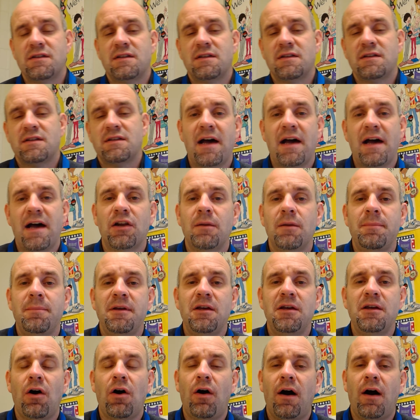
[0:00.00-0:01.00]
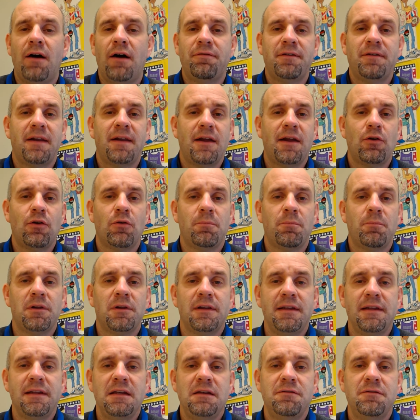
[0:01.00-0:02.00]
It's not going to be often, I don't
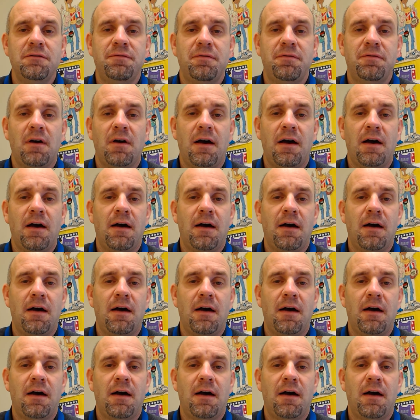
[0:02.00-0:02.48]
believe,